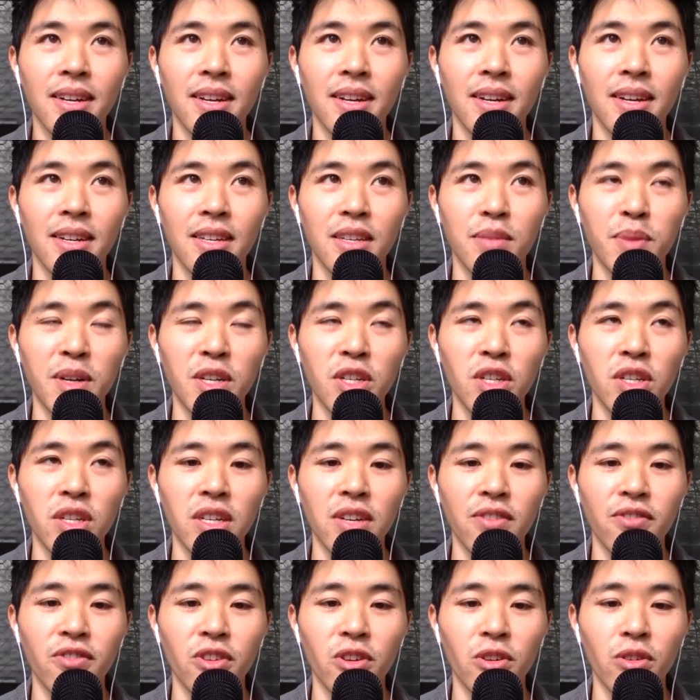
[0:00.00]
Especially
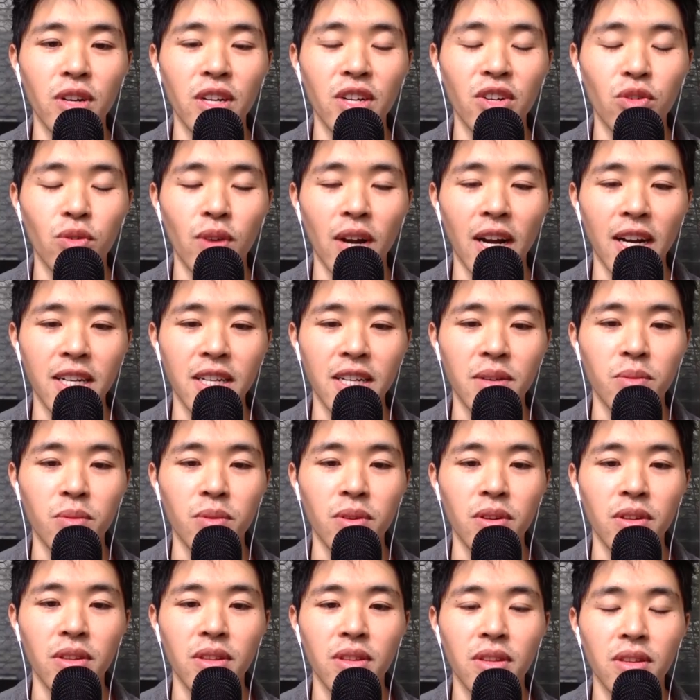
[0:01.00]
if you're interacting
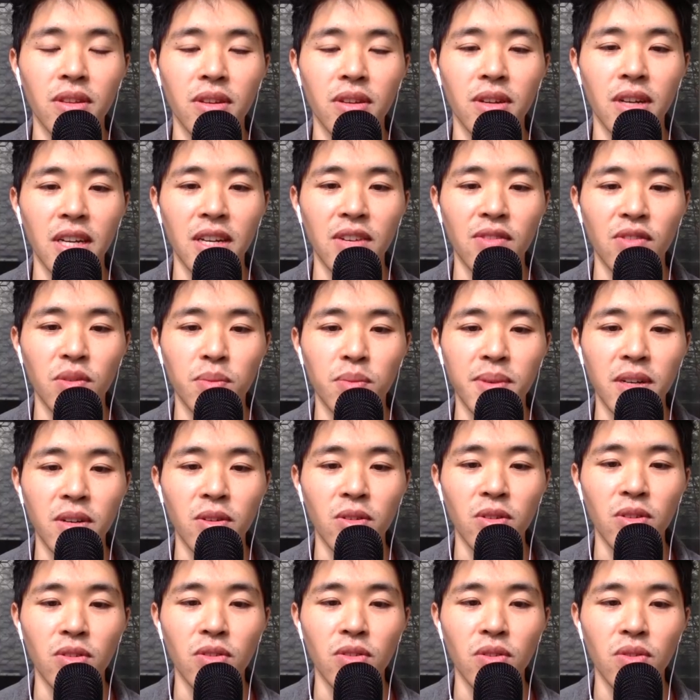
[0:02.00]
with native
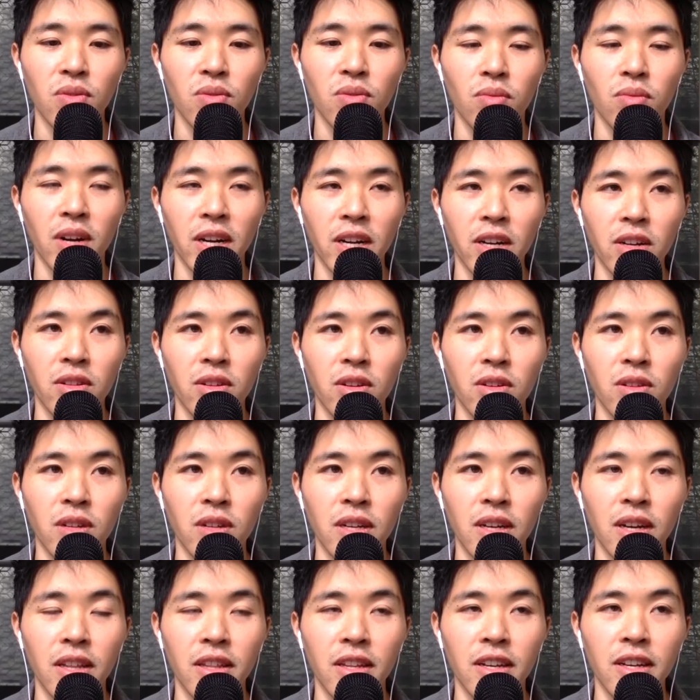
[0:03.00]
speakers
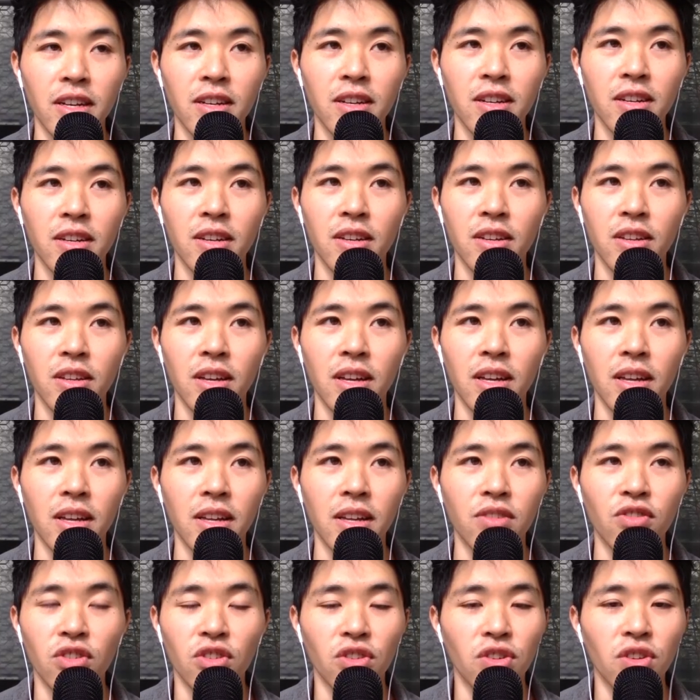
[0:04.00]
regularly. I think
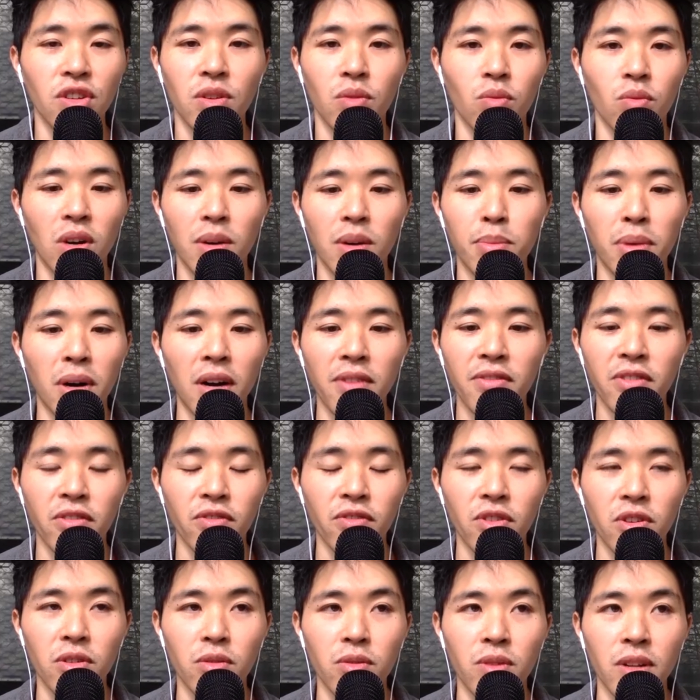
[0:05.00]
it's just gonna rub off of
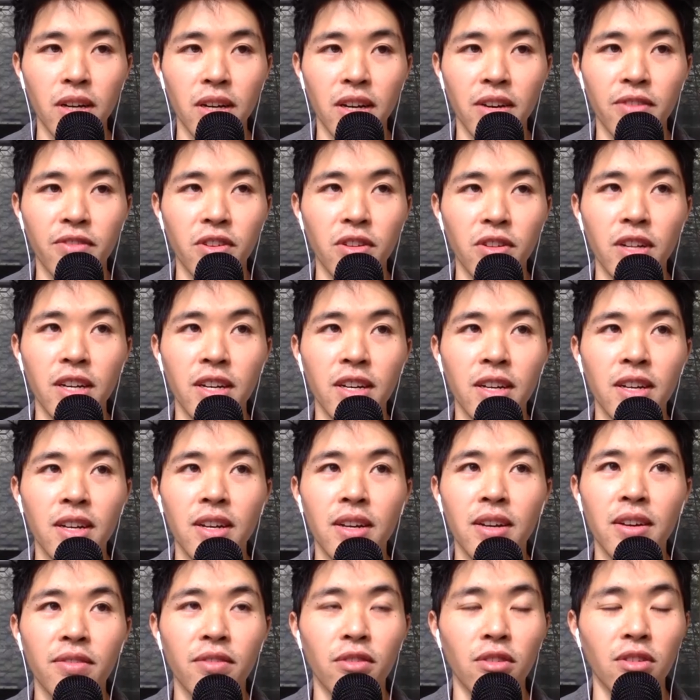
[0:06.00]
you. Like I feel like,
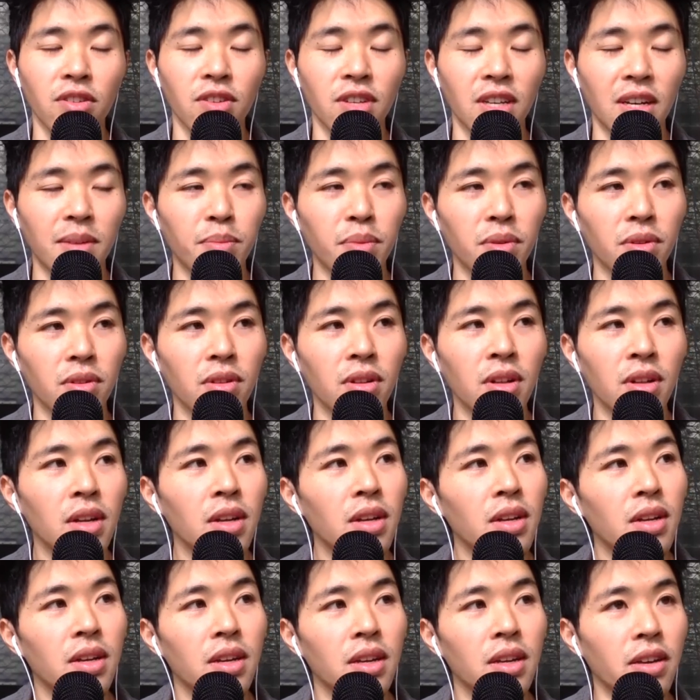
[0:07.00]
for example,
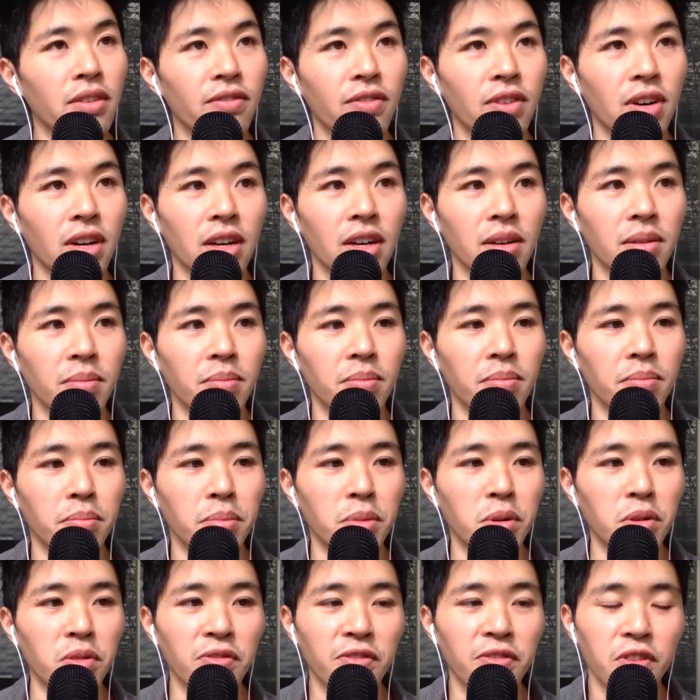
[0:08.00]
if I
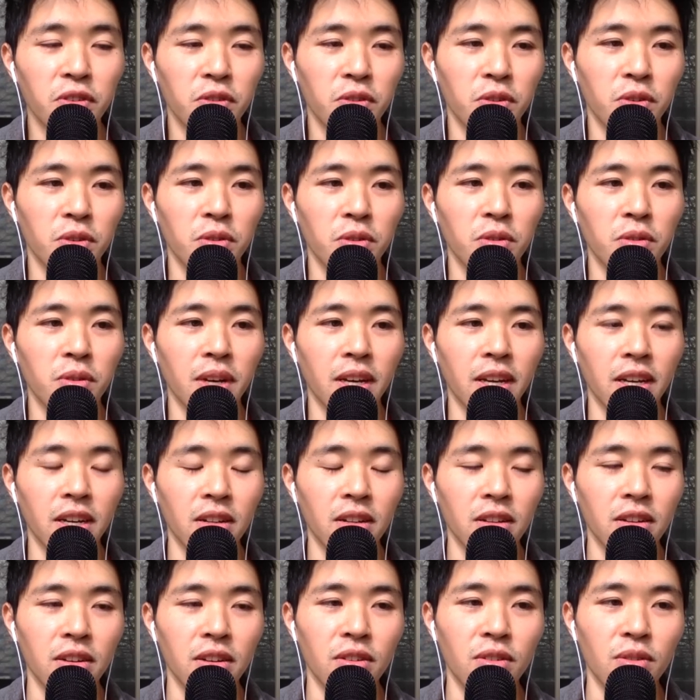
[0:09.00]
move to
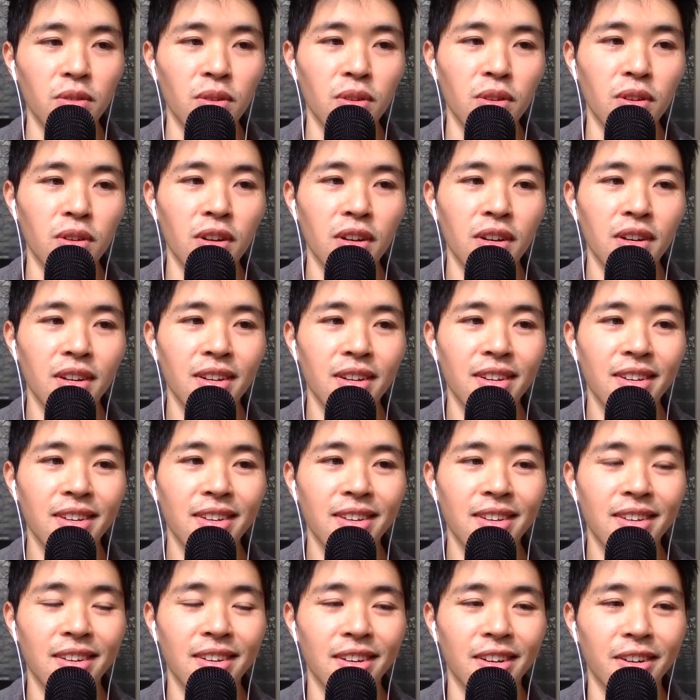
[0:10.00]
England or
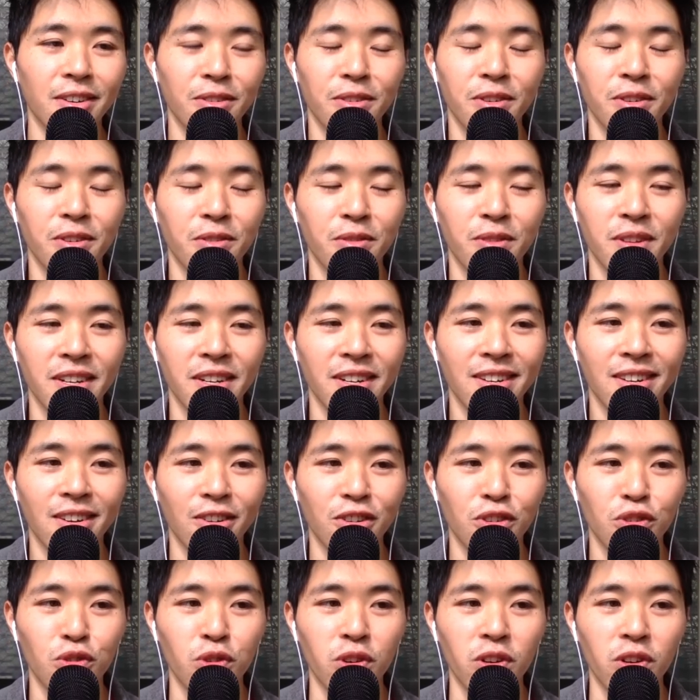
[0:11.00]
I don't know, like
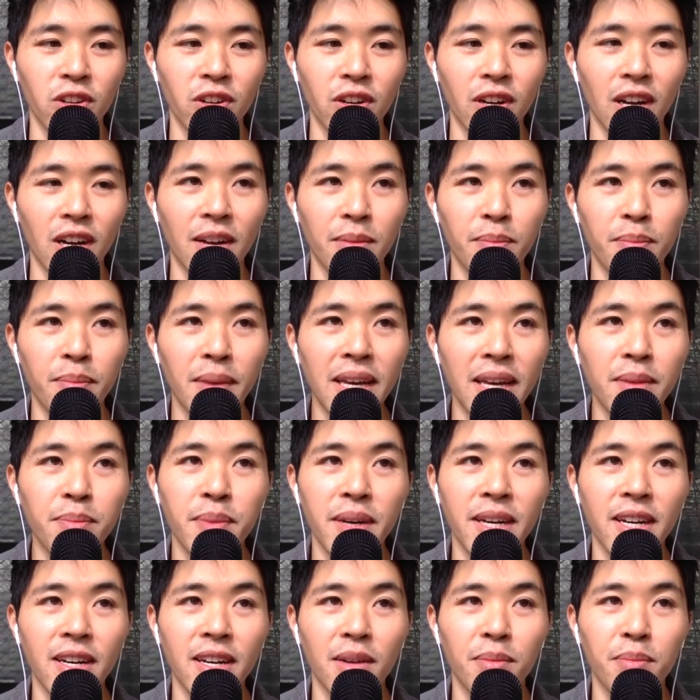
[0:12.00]
Australia, I may
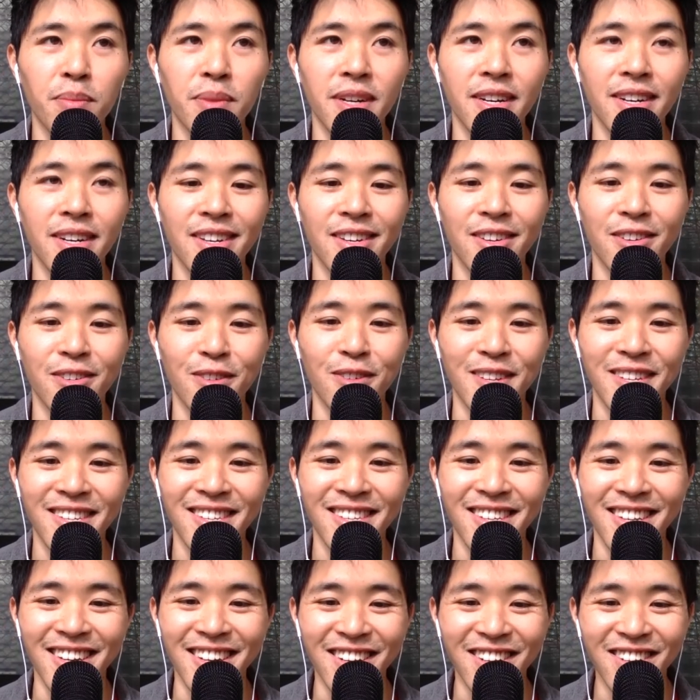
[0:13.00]
pick up like a
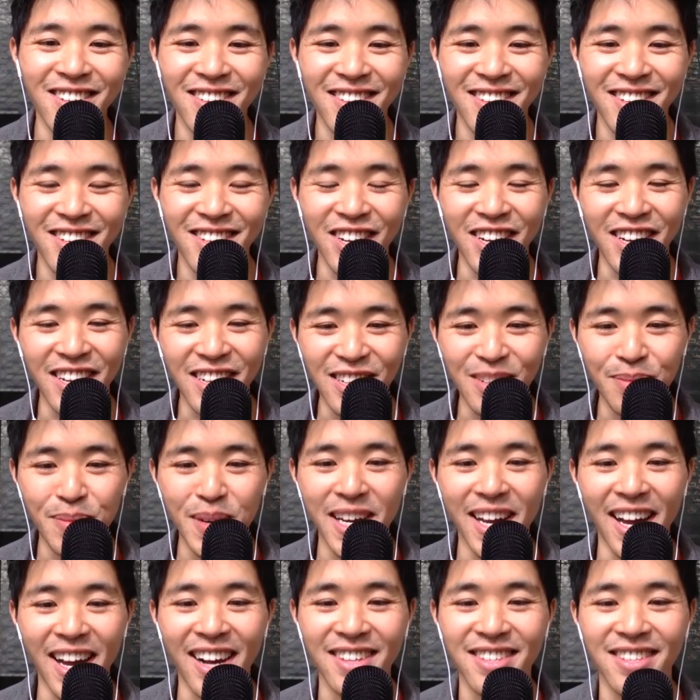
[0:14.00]
slight change in my
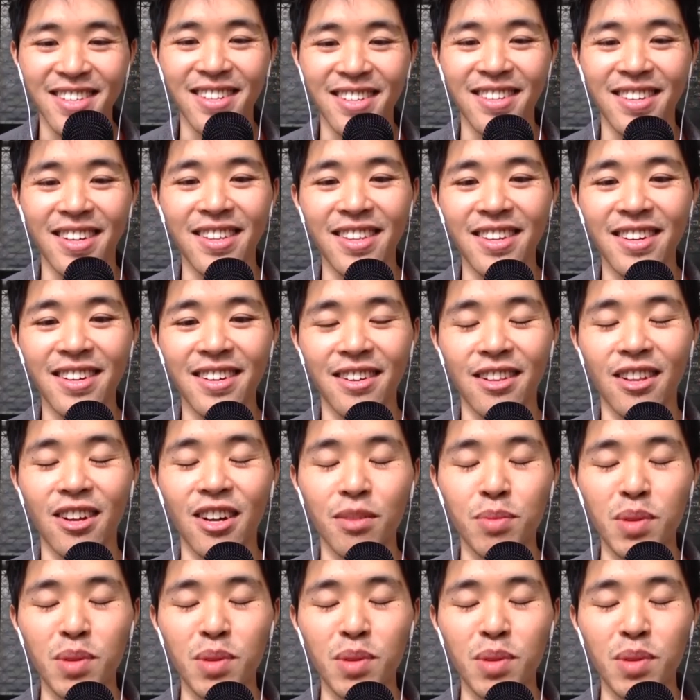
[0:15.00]
accents. I think a lot of